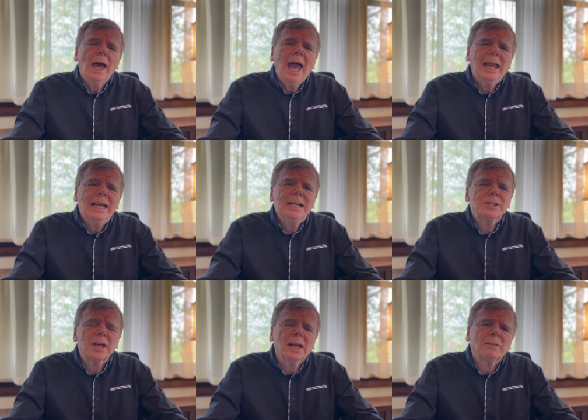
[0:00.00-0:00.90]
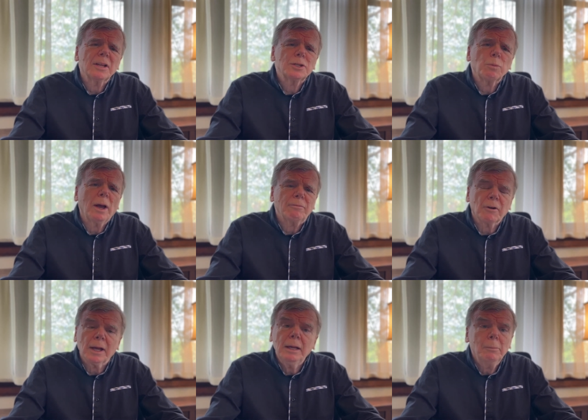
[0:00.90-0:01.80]
And he said it this way
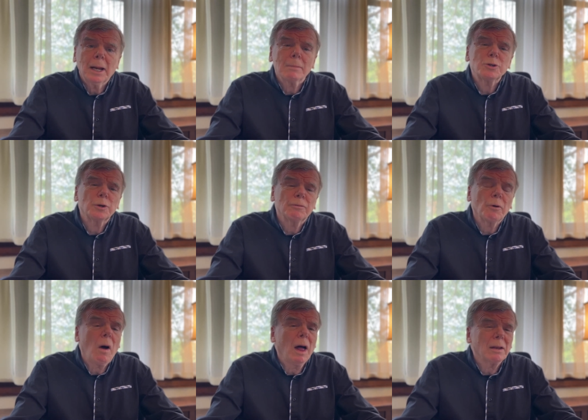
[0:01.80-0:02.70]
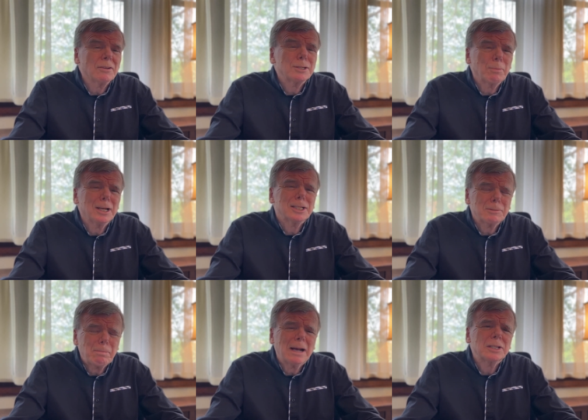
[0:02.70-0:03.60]
for him, and I'm sure for all of us, but
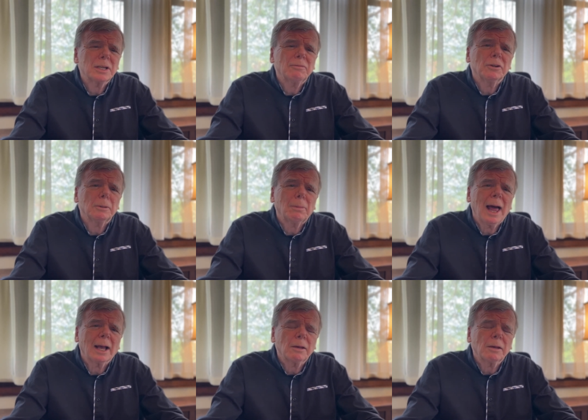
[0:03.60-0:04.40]
especially for the black